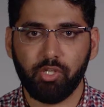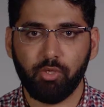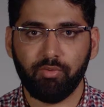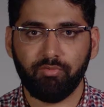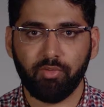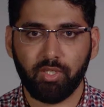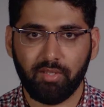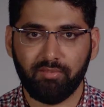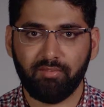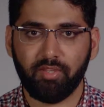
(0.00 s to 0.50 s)
you, if
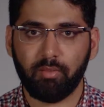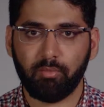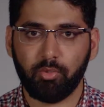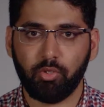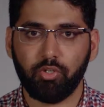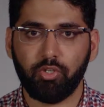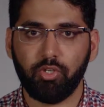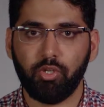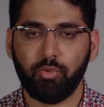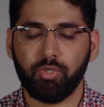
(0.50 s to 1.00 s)
you give them
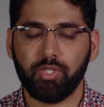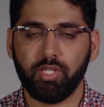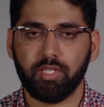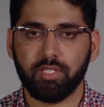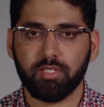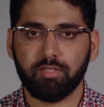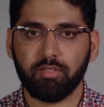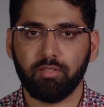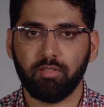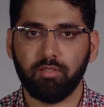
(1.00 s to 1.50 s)
good
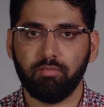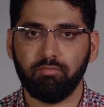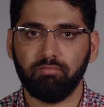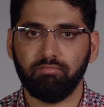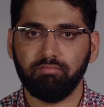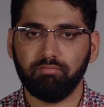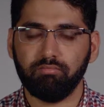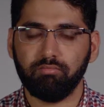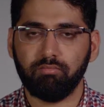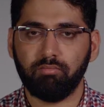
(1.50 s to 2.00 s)
notice,
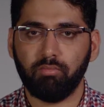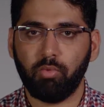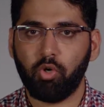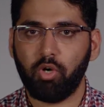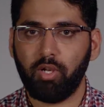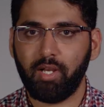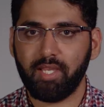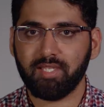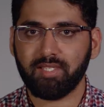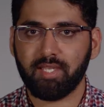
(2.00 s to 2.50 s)
more
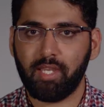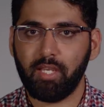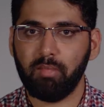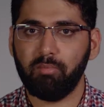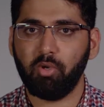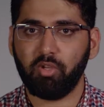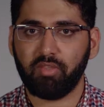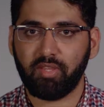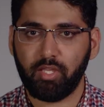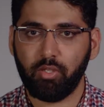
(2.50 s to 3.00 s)
or less any
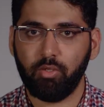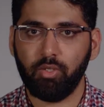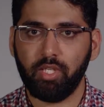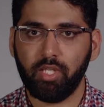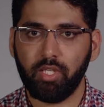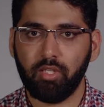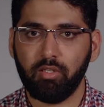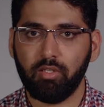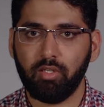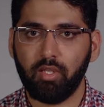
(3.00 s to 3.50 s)
book that you
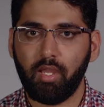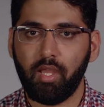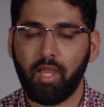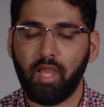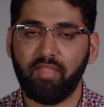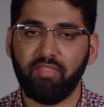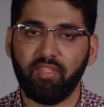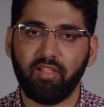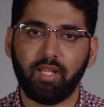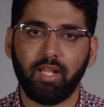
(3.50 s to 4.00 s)
need,
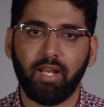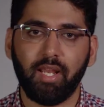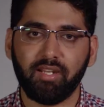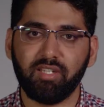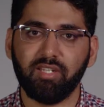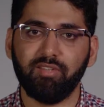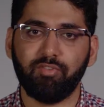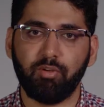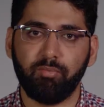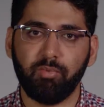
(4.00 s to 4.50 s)
and they'll
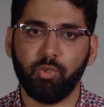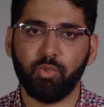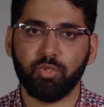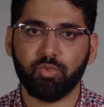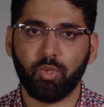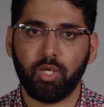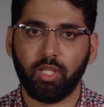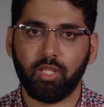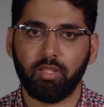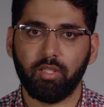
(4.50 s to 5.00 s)
collect it from you as
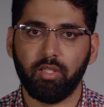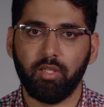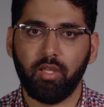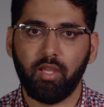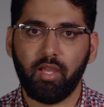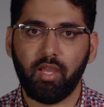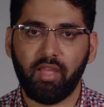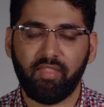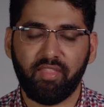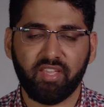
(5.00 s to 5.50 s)
well,
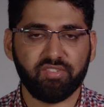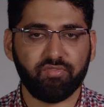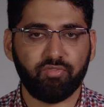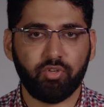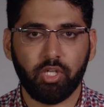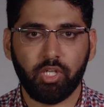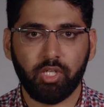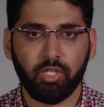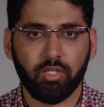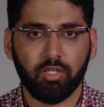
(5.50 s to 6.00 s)
and that's
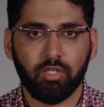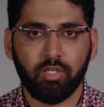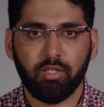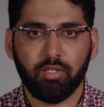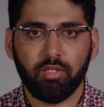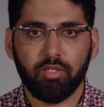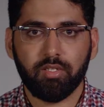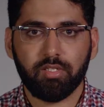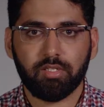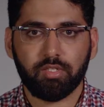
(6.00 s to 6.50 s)
free.
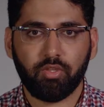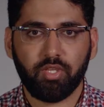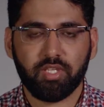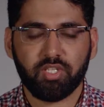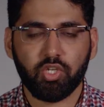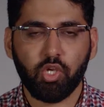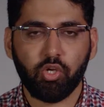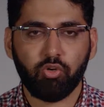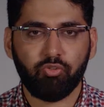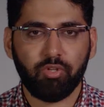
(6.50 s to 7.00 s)
So there's
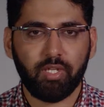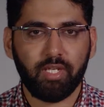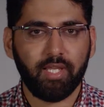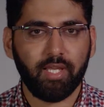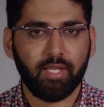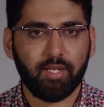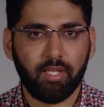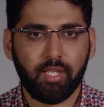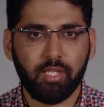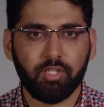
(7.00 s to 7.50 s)
not really
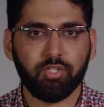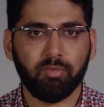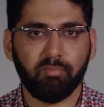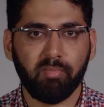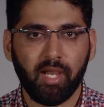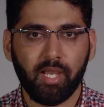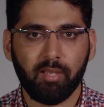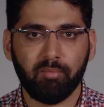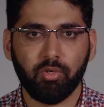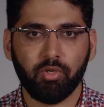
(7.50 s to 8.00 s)
a need to
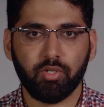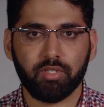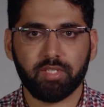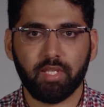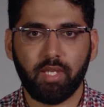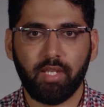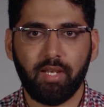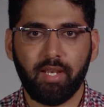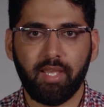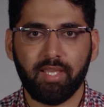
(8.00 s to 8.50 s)
buy books
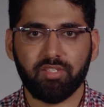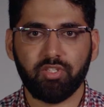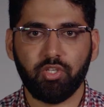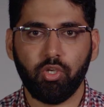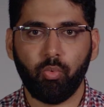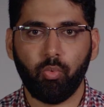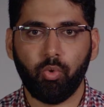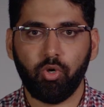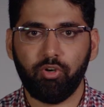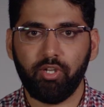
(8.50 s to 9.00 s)
unless
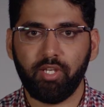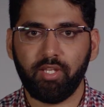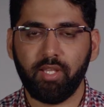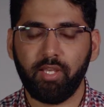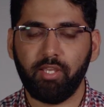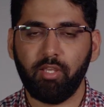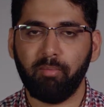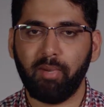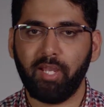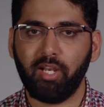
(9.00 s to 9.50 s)
you're worried
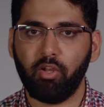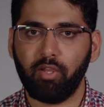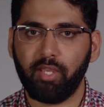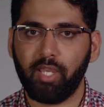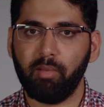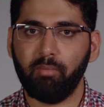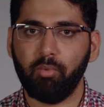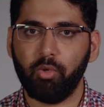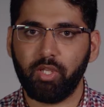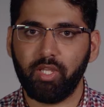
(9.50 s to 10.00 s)
that you might not
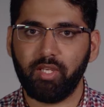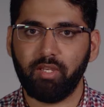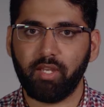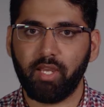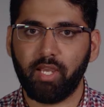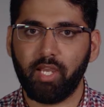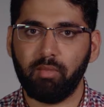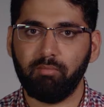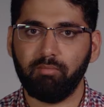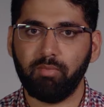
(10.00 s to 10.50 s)
get a book in
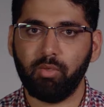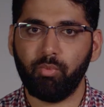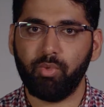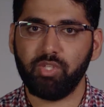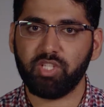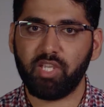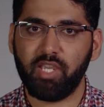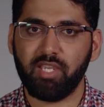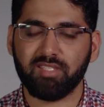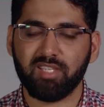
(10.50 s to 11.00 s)
time, in
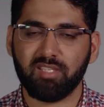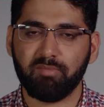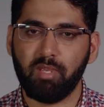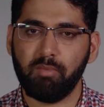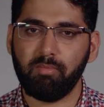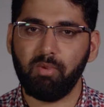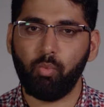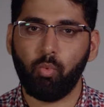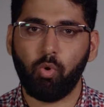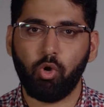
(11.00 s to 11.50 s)
which case there's
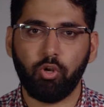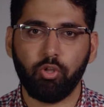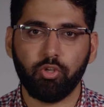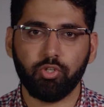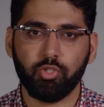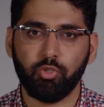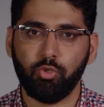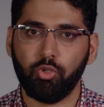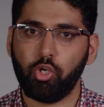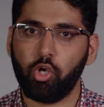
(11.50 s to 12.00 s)
maybe one or
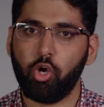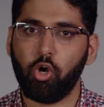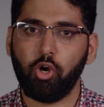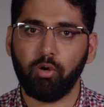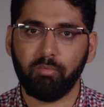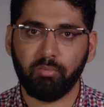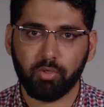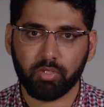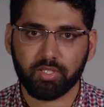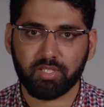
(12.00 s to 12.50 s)
two
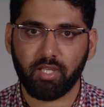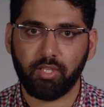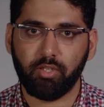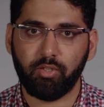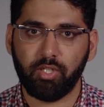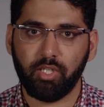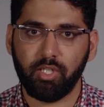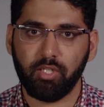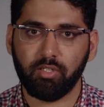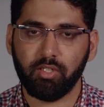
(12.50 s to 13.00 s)
core books that you
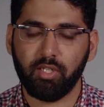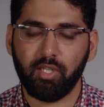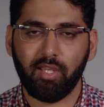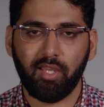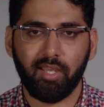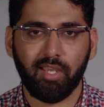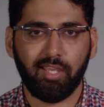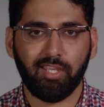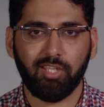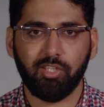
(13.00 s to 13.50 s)
need.
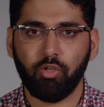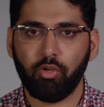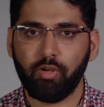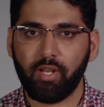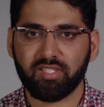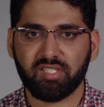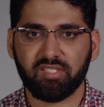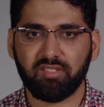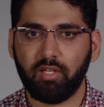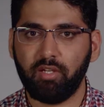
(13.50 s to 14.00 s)
And you don't
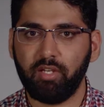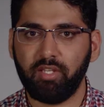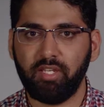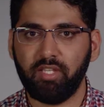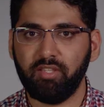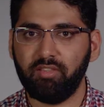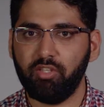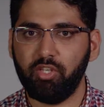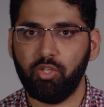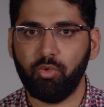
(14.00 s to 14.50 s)
necessarily
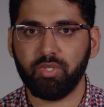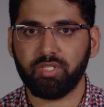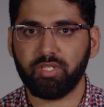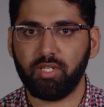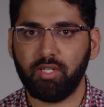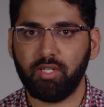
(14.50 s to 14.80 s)
need the newest